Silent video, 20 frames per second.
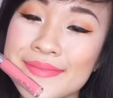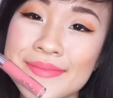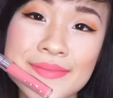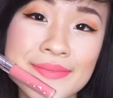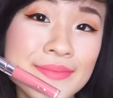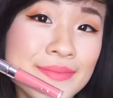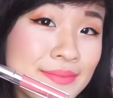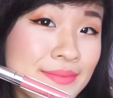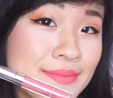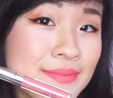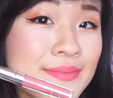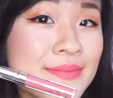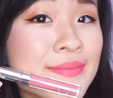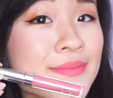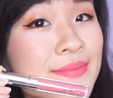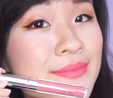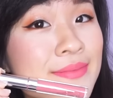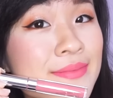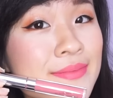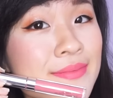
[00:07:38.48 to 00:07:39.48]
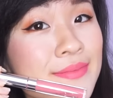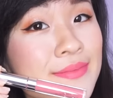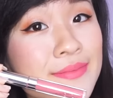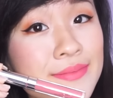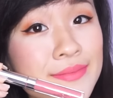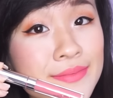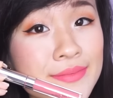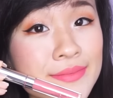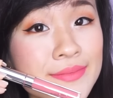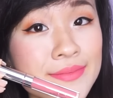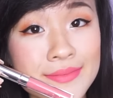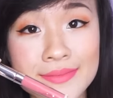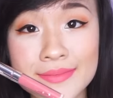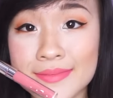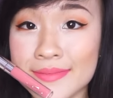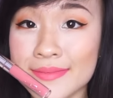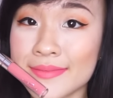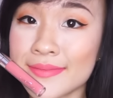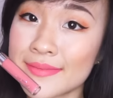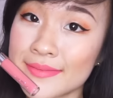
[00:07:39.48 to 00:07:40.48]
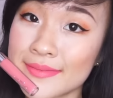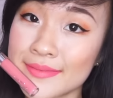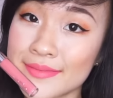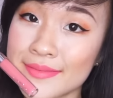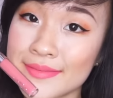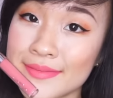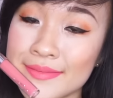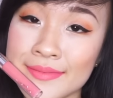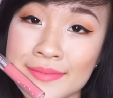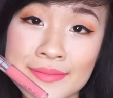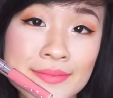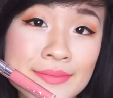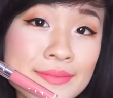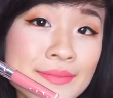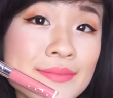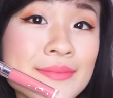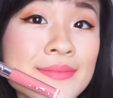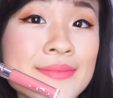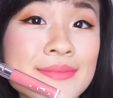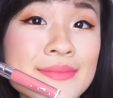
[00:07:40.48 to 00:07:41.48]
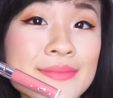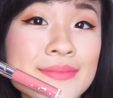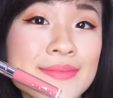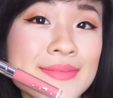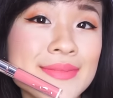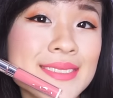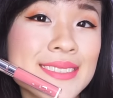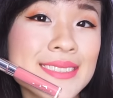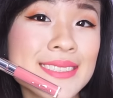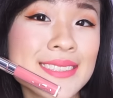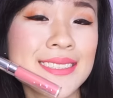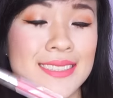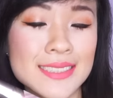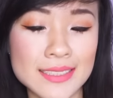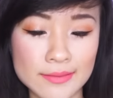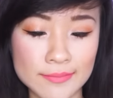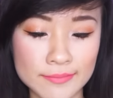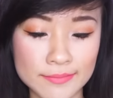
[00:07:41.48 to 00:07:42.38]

a really bright pink instead of coral as described,